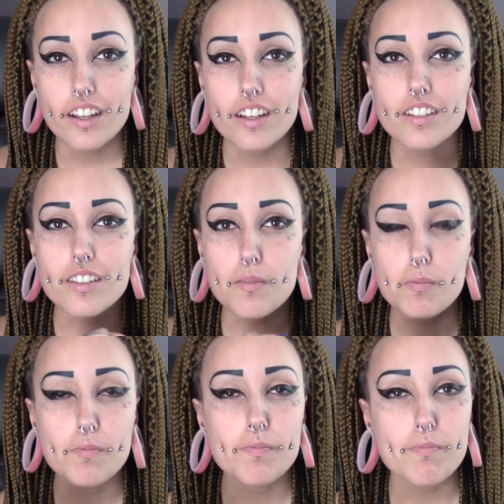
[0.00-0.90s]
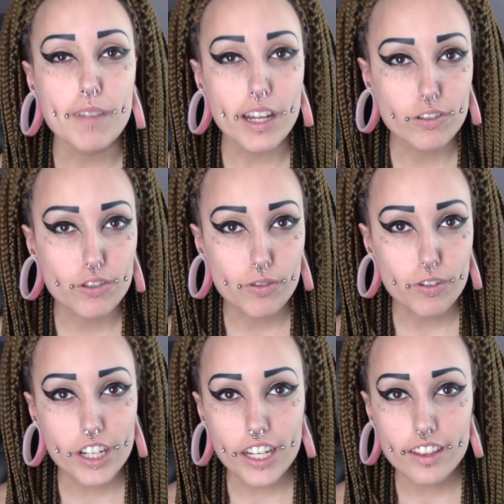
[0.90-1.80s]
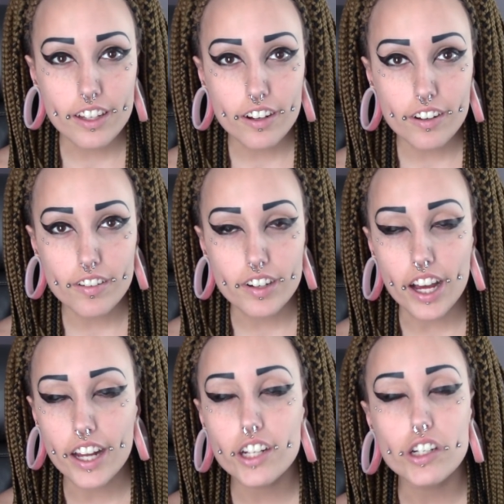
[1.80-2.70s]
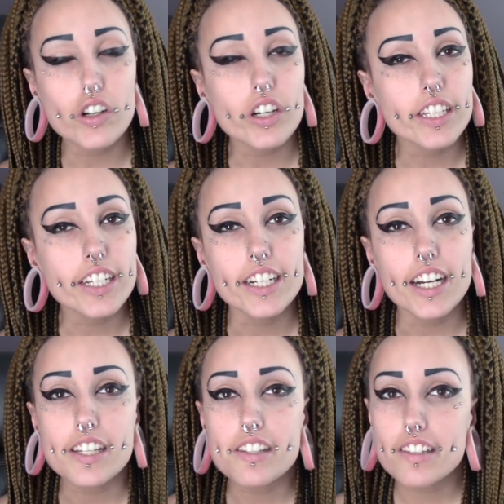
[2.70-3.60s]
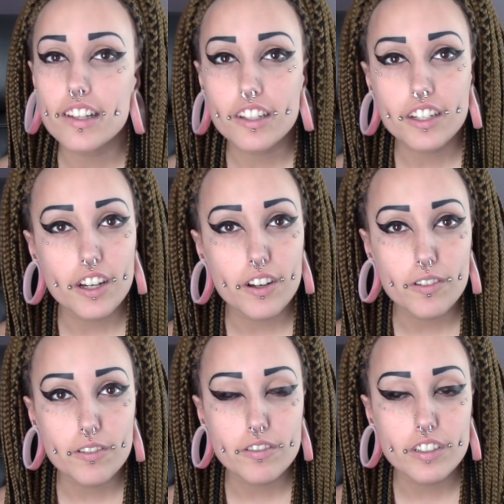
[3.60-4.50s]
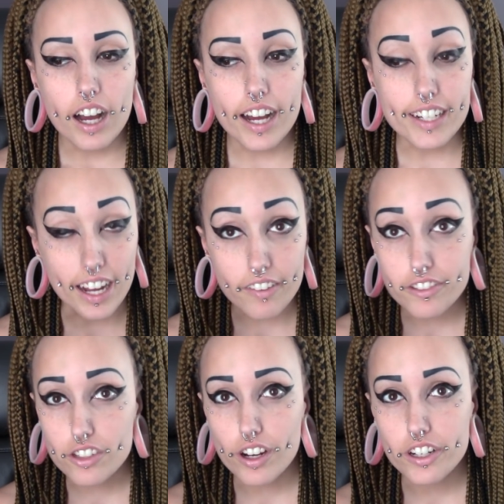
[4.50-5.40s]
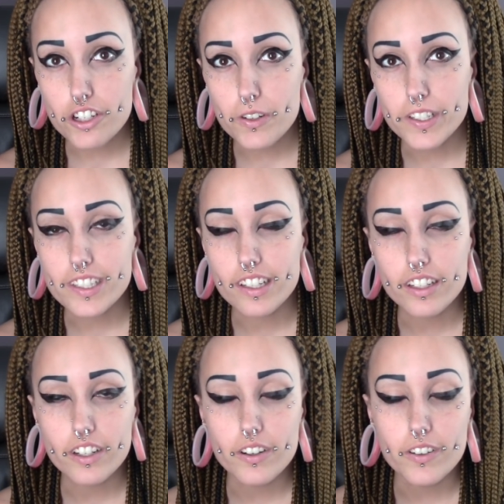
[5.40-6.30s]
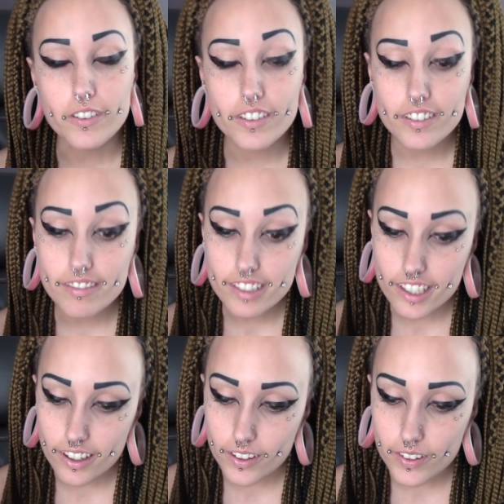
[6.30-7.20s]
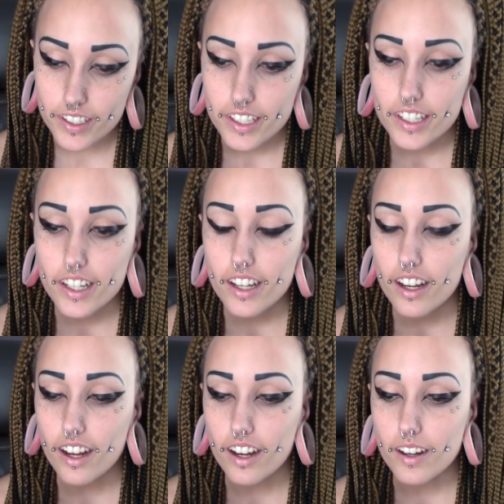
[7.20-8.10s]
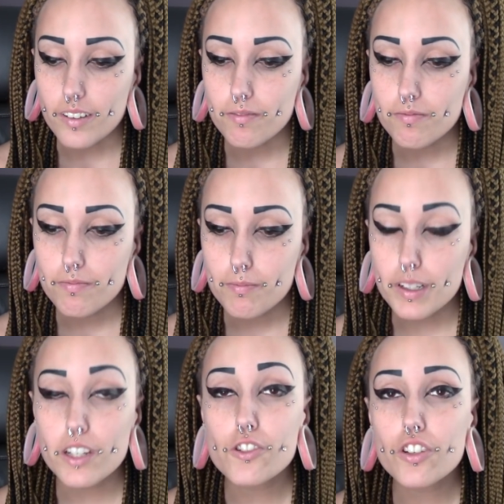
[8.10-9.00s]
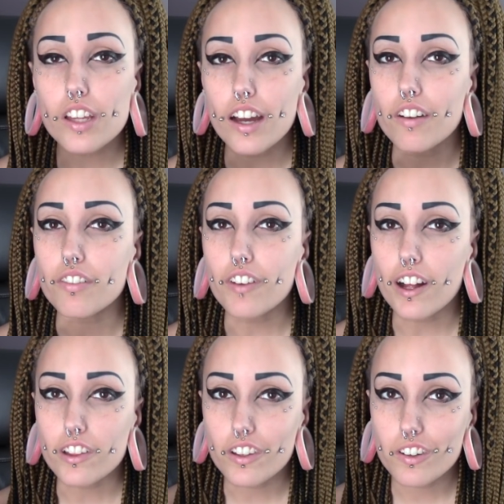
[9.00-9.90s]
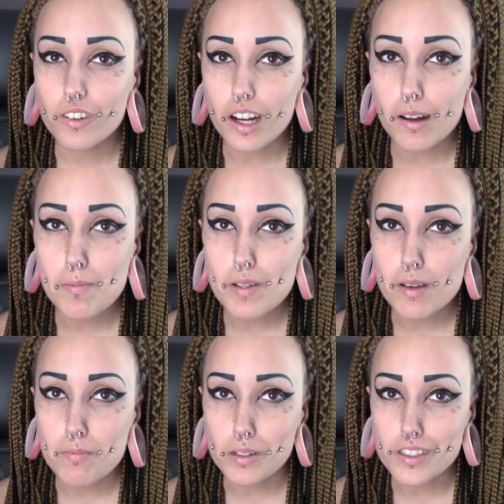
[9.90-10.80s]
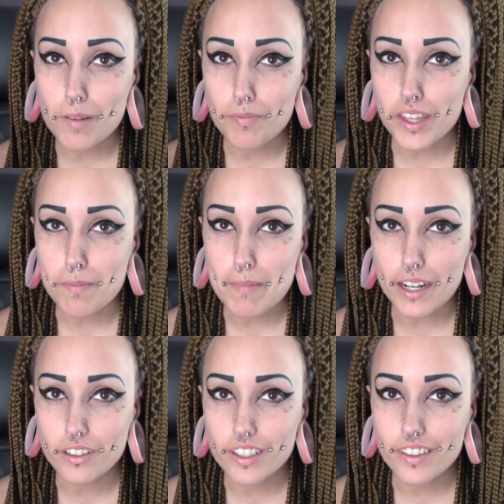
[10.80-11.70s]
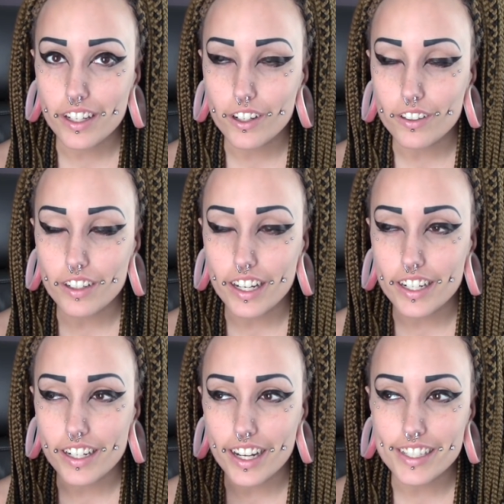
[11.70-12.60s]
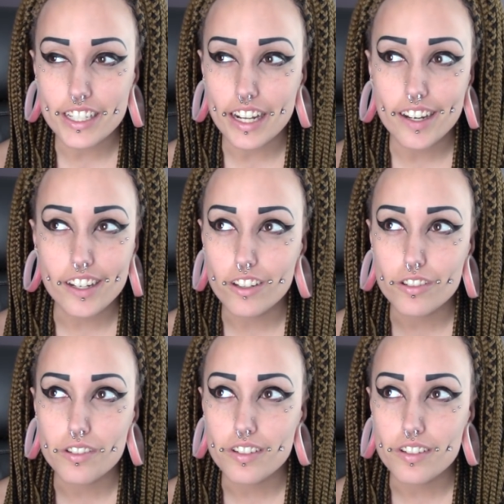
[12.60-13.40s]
some metal jewelry in there. Not acrylic, not silicone. I have stretched with silicone, so but usually I would follow up and put something metal in there. And I didn't use